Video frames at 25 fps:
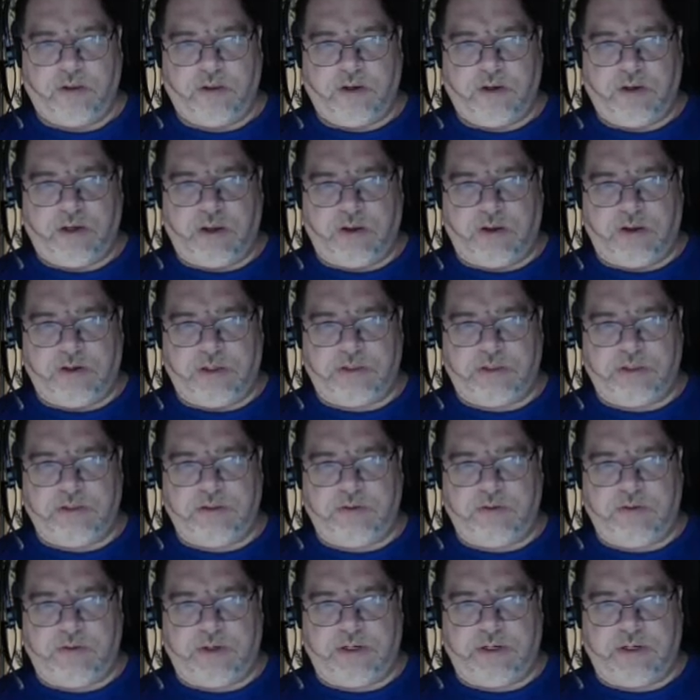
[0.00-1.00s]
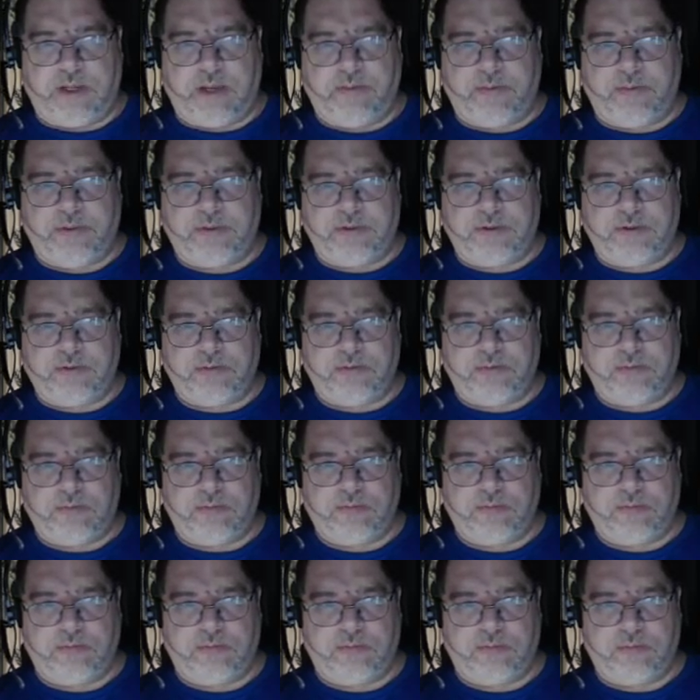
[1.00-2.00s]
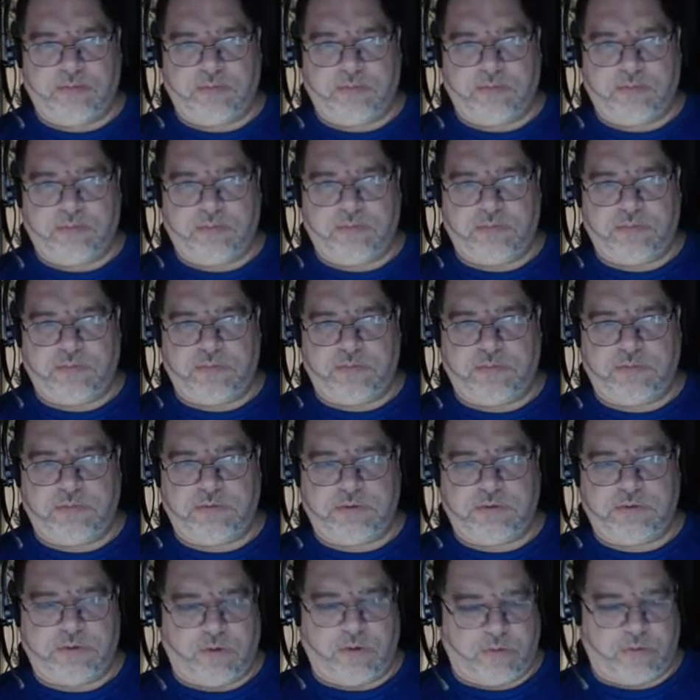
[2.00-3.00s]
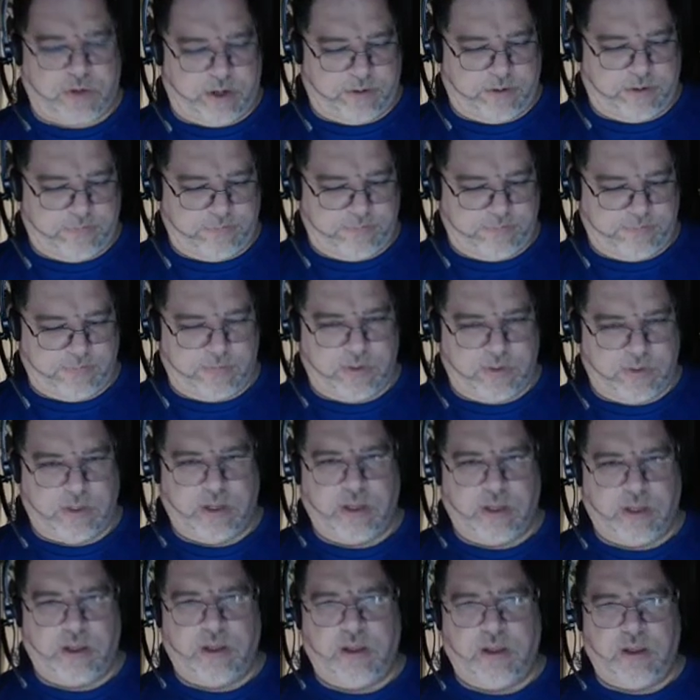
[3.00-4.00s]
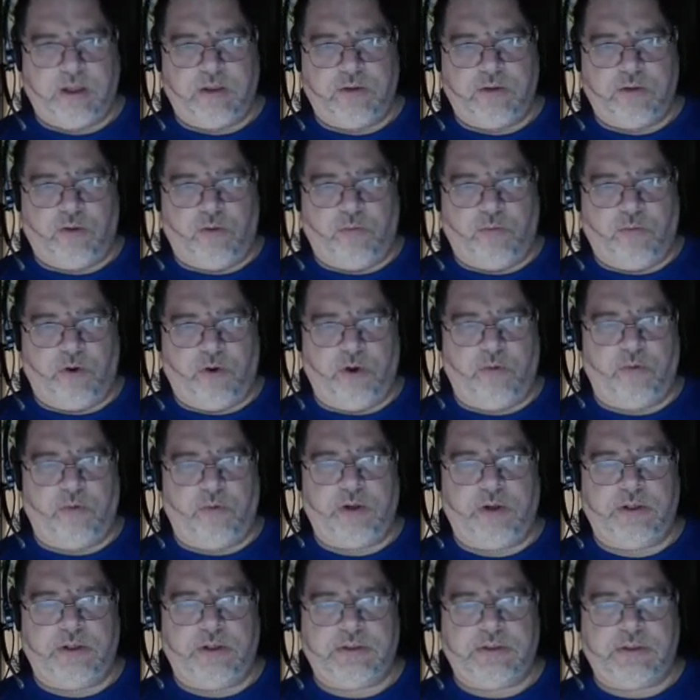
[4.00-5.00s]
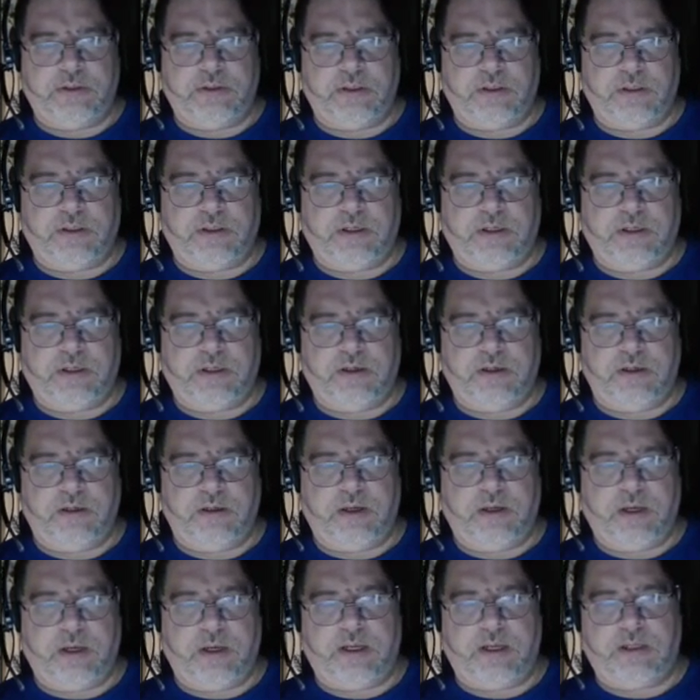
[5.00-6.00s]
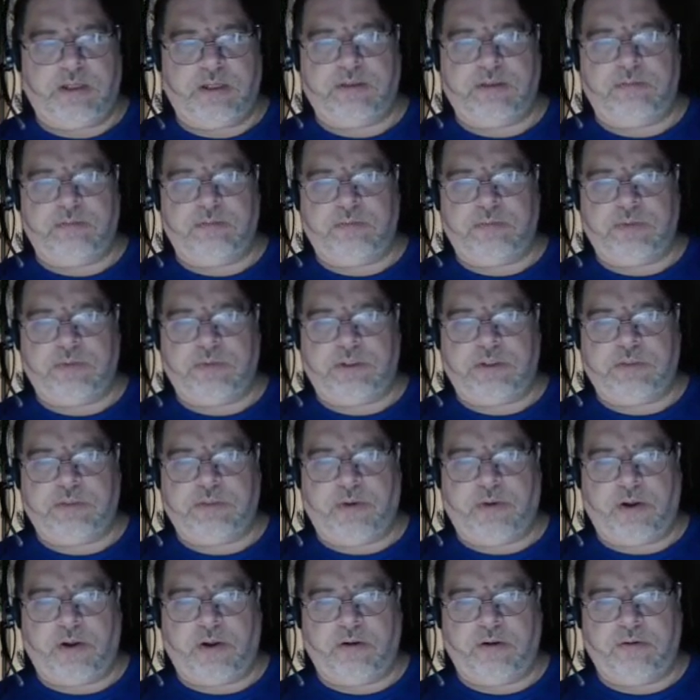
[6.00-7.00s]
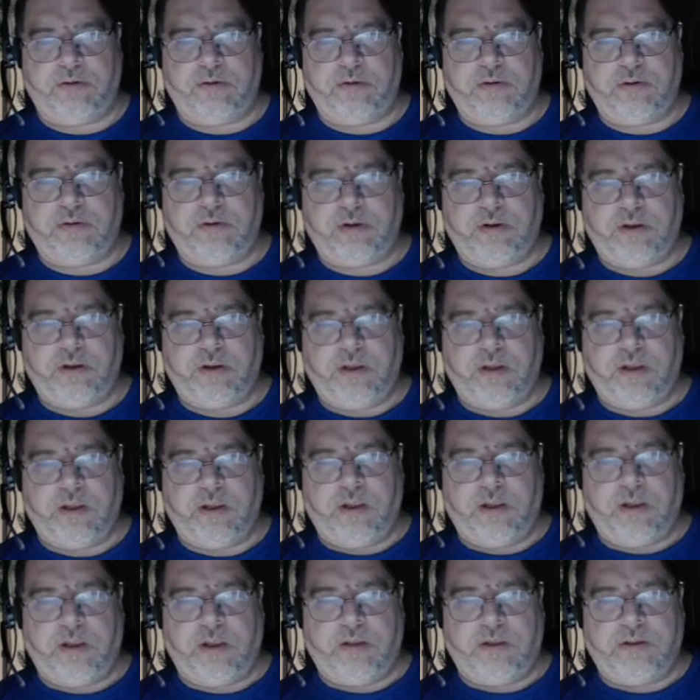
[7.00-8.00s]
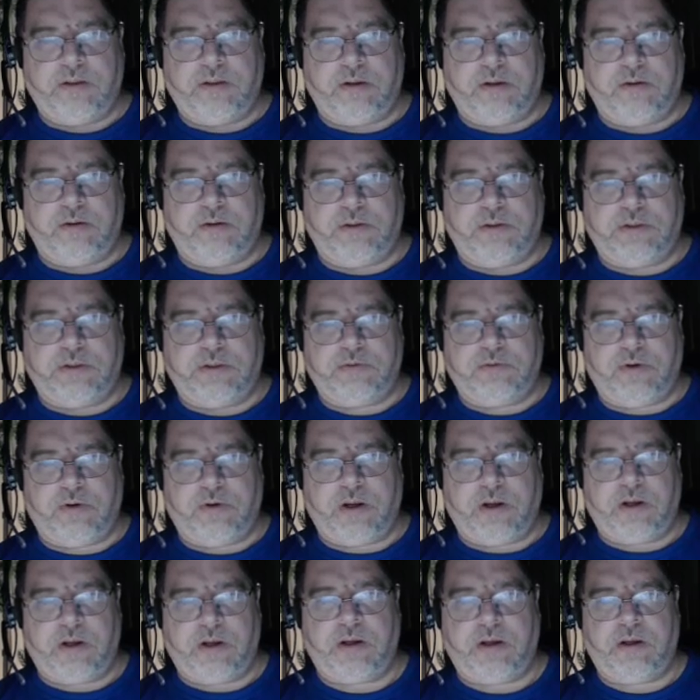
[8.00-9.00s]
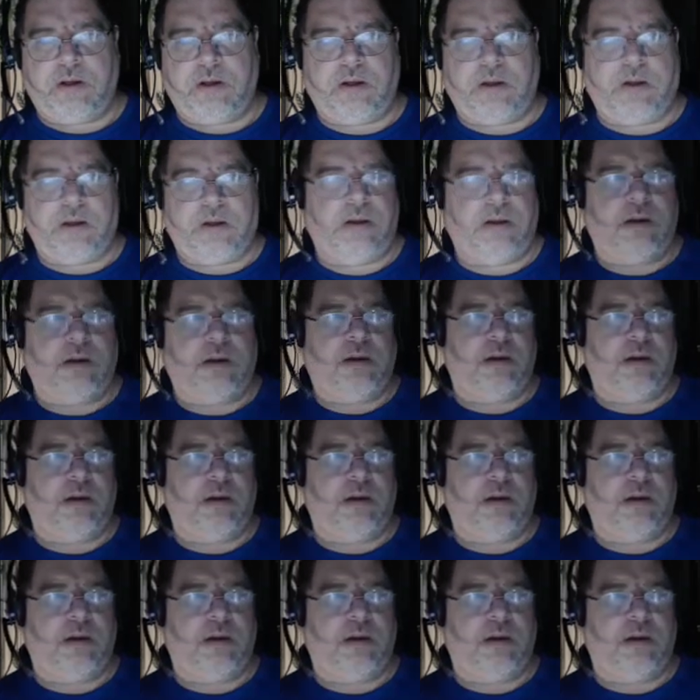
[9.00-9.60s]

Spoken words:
it doesn't do any damage. Don't care. The whole point was getting it to spawn. So let's try